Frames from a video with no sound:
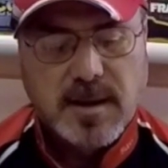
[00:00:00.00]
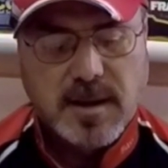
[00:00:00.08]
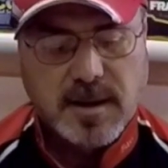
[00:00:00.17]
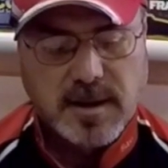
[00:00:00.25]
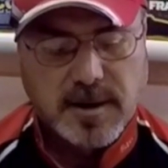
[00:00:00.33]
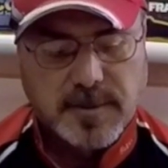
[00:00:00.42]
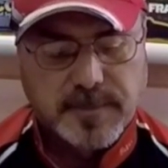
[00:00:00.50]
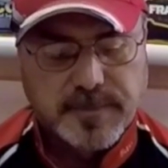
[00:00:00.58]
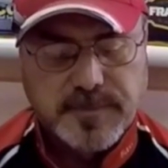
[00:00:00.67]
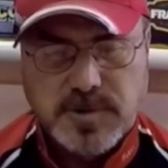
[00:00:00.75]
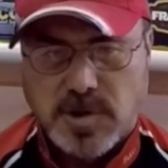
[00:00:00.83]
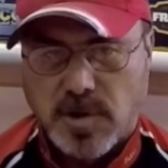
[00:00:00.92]

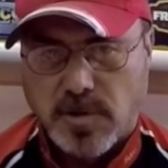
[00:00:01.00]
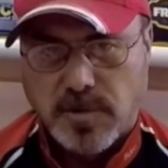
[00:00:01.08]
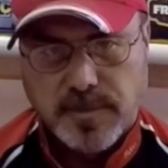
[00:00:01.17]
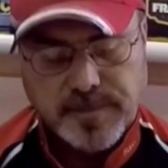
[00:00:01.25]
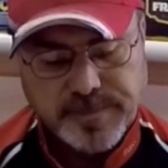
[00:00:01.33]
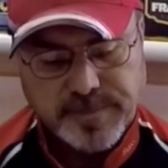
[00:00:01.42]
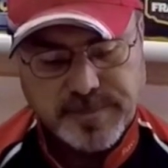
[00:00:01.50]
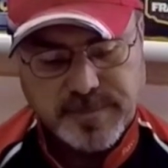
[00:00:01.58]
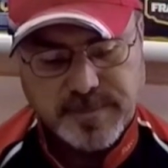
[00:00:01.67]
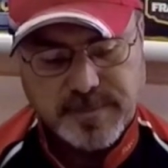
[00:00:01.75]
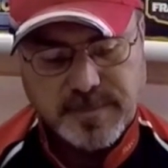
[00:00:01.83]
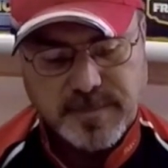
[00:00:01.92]
So
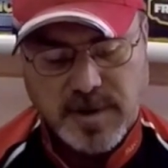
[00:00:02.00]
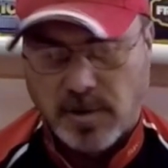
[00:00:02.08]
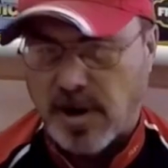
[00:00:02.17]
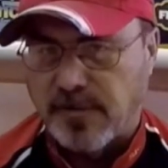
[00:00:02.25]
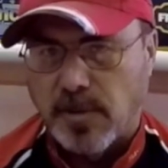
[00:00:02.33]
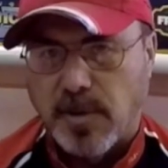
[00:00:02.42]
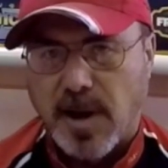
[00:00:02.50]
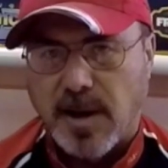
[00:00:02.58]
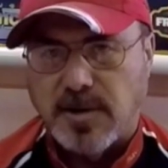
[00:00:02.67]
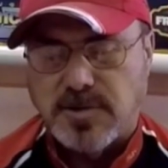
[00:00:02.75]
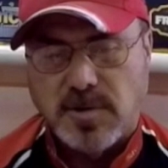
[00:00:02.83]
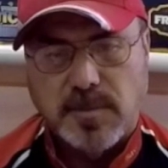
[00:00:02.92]
don't have your
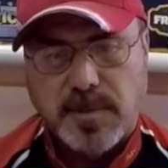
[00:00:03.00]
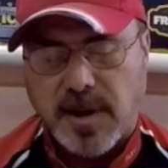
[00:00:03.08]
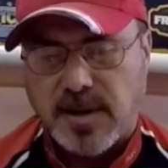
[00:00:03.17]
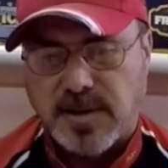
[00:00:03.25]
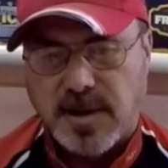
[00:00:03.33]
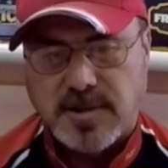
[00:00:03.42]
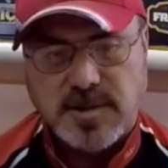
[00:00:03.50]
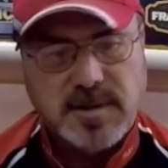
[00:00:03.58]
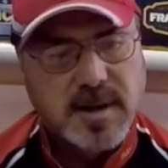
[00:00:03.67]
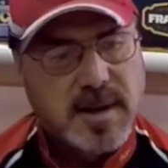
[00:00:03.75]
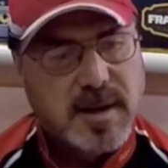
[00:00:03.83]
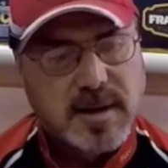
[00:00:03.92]
blinders on, pay attention.
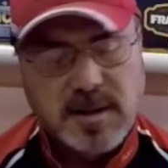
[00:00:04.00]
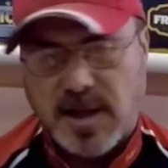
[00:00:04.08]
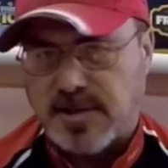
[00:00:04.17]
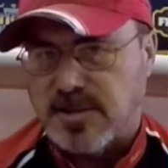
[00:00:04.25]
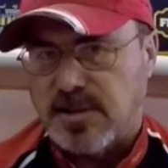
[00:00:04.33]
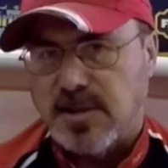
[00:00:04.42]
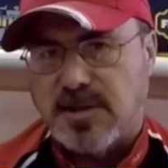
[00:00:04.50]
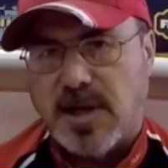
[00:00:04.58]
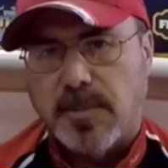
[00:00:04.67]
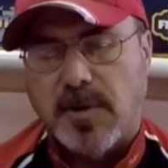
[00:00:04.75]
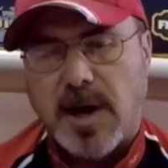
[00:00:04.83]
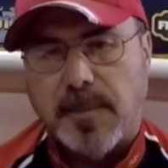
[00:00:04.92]
Classic
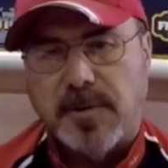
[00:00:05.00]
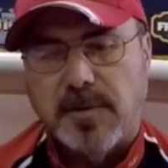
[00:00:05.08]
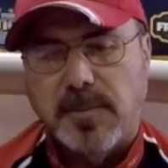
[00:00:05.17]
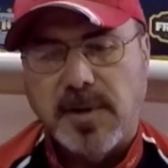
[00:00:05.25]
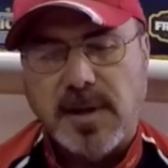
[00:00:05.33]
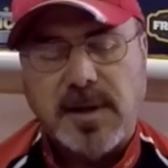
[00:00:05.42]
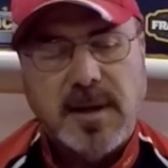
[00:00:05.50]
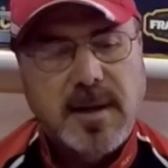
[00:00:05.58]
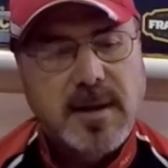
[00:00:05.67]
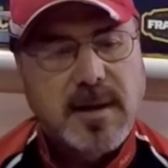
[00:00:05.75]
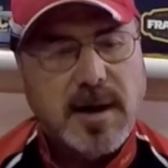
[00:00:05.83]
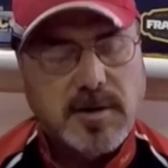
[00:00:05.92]
example happened to me.
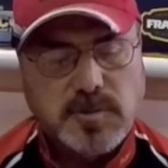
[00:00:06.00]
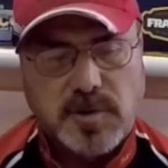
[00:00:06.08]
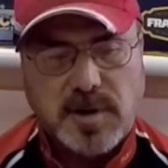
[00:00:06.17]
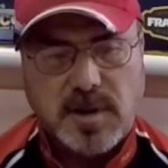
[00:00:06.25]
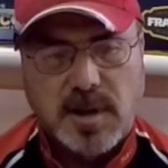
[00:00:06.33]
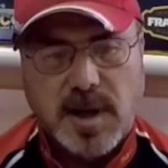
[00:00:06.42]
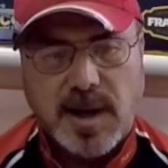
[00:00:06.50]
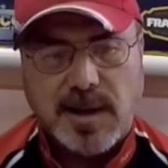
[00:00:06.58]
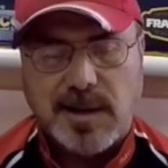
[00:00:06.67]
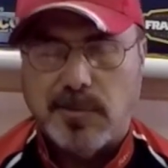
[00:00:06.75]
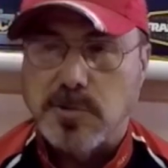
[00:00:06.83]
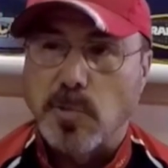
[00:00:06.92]
I was with a
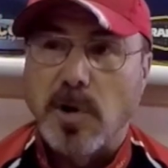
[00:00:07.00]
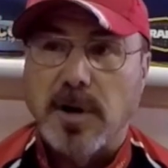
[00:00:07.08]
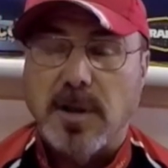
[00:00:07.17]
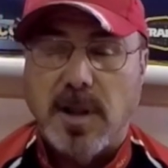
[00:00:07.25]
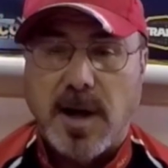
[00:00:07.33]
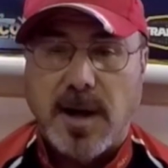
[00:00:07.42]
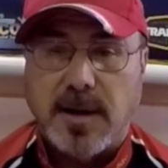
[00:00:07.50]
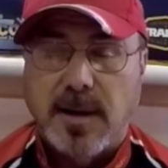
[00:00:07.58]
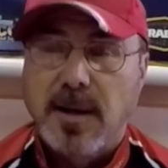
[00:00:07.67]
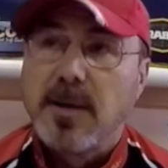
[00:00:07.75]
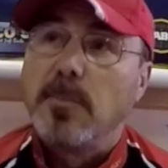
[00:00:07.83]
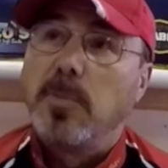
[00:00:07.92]
client, it was 1 o'clock,
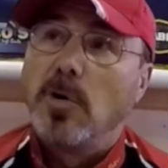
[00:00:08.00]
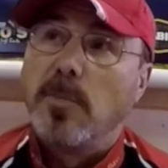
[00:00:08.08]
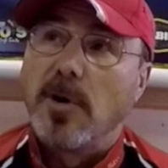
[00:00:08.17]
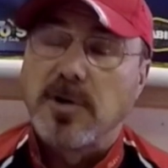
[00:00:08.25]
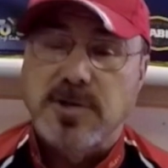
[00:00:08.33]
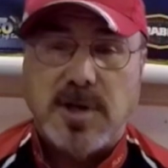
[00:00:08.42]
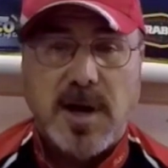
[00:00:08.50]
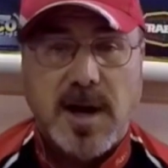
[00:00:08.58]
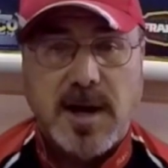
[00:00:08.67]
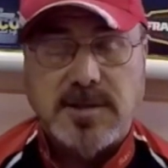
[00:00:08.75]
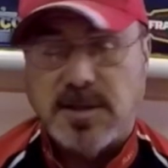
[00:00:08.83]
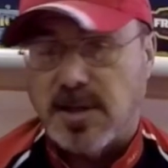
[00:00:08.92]
bluebird
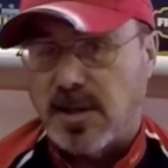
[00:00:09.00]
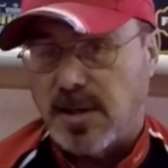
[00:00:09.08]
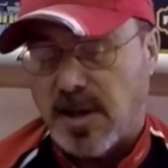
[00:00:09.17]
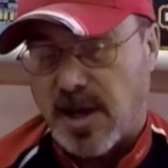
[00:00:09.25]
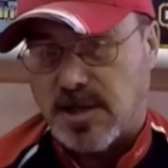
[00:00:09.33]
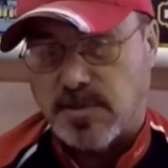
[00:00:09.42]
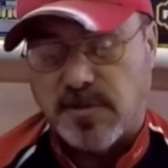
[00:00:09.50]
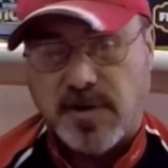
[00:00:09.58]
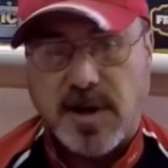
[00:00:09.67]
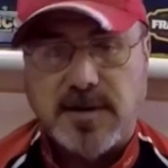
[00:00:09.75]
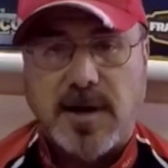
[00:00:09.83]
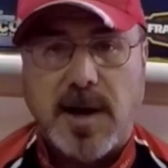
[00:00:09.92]
skies, and he asked me if
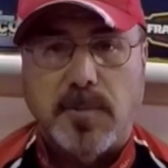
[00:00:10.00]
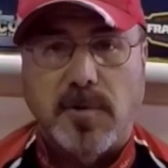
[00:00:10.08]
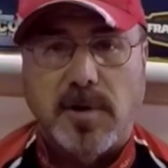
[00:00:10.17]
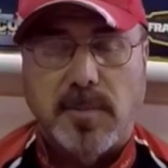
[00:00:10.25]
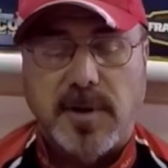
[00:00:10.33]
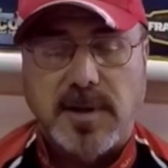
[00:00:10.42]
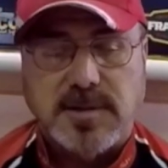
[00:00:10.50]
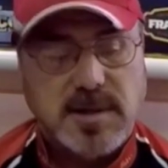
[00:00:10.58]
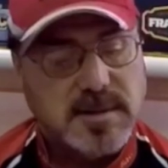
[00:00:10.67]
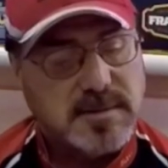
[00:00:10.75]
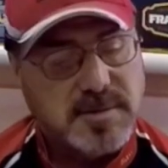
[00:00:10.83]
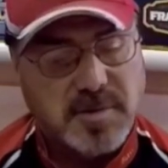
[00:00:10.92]
I had topwater baits.
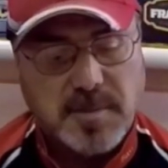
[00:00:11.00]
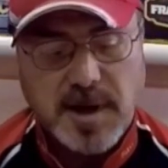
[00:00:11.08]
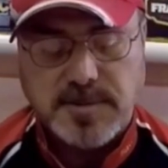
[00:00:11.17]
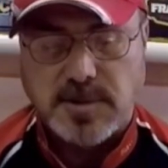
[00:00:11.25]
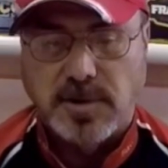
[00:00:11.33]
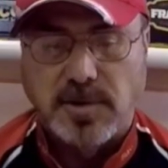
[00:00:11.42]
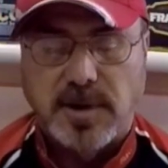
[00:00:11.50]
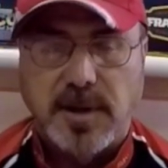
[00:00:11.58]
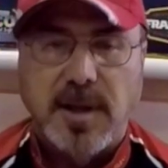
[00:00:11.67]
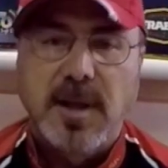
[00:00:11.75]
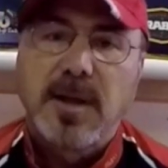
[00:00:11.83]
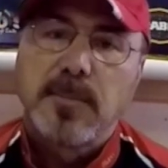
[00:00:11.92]
I told him absolutely,
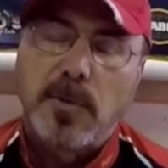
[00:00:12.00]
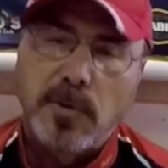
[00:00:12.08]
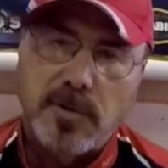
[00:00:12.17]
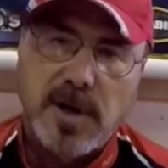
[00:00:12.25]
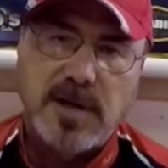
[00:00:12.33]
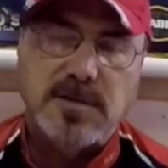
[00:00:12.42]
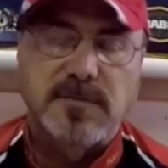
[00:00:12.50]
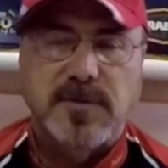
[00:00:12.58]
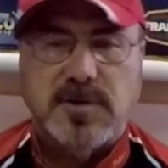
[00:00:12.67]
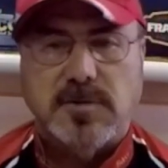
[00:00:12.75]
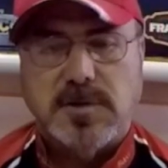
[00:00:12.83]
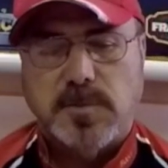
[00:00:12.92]
but we were catching
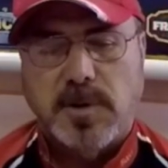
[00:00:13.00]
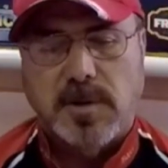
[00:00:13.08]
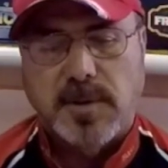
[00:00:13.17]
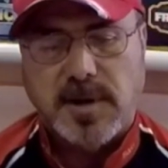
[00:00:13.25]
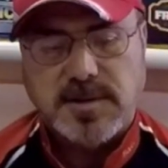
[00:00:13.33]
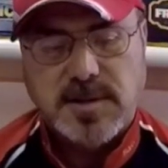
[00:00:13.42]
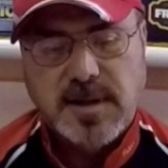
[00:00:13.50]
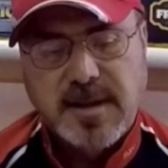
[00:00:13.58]
fish on spinner baits.